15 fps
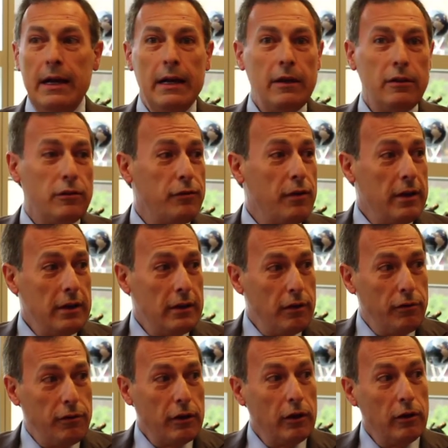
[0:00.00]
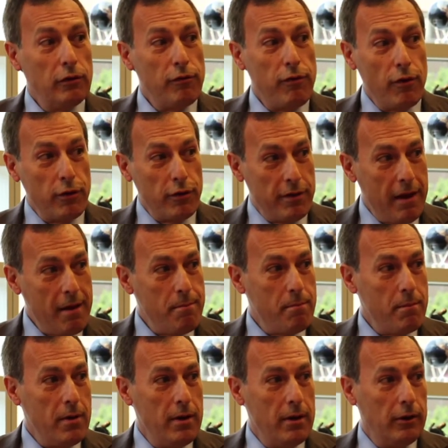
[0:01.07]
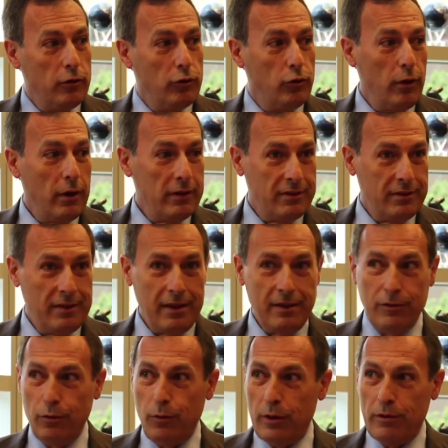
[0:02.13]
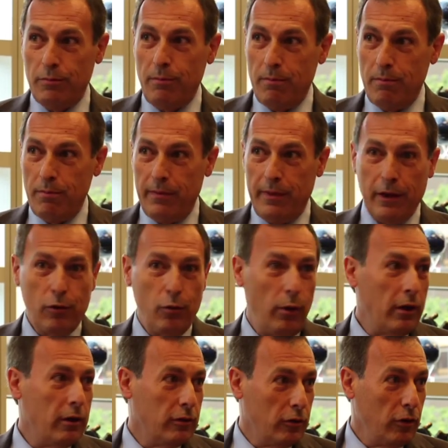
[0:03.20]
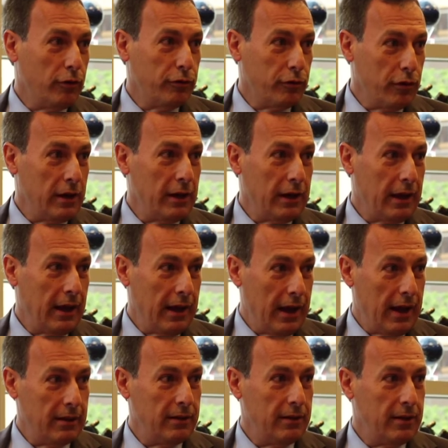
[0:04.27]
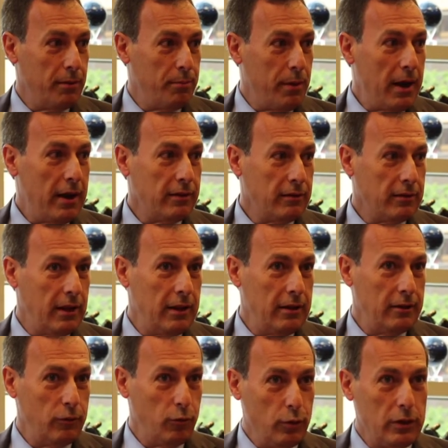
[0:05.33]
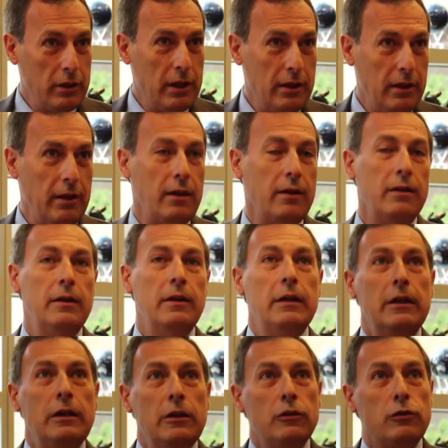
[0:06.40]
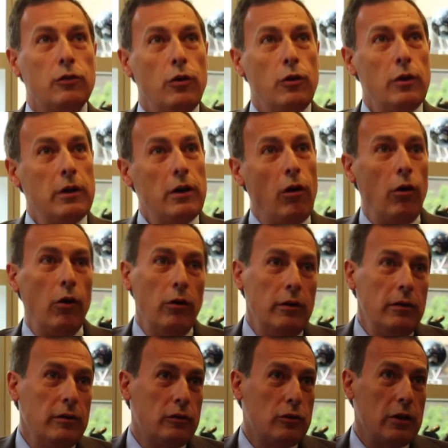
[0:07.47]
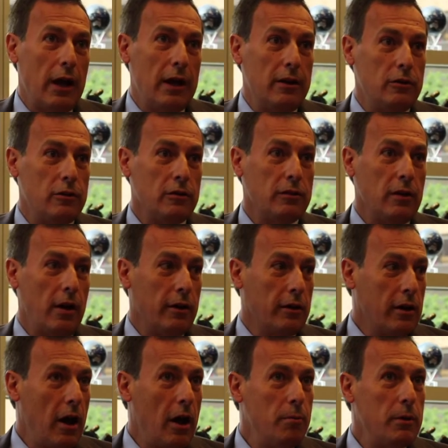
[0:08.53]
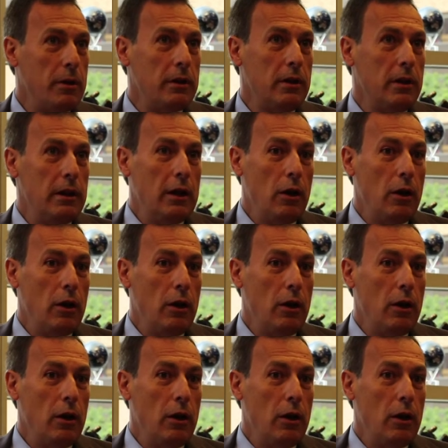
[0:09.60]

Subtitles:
it's very difficult for them to assess what the quality of training I had in the past, and so all these challenges are common.